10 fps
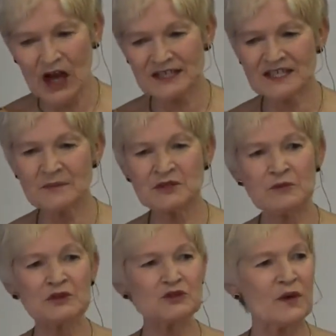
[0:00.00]
On
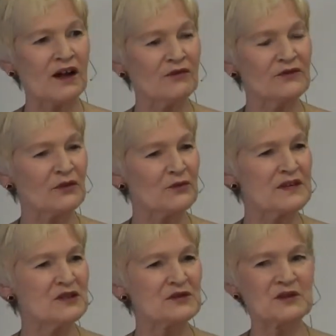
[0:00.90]
September 12th,
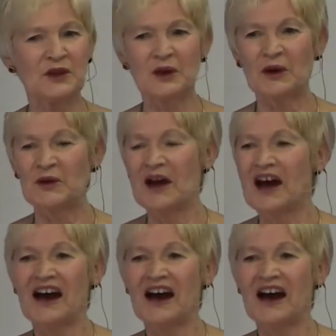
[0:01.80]
3 years ago,